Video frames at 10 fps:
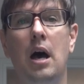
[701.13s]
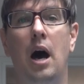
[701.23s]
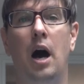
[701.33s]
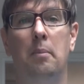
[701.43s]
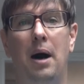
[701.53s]

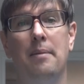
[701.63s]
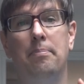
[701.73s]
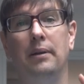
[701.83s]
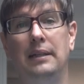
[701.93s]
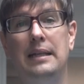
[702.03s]
I
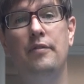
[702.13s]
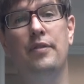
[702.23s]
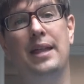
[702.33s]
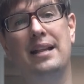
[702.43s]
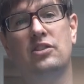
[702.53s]

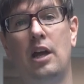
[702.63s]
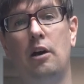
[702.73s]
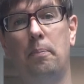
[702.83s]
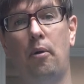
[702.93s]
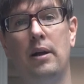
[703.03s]
believe that
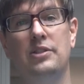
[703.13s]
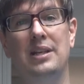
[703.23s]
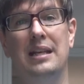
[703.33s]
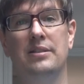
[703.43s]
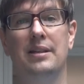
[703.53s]
sale price
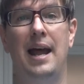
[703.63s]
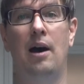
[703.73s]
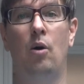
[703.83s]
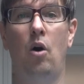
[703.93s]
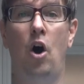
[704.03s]
is now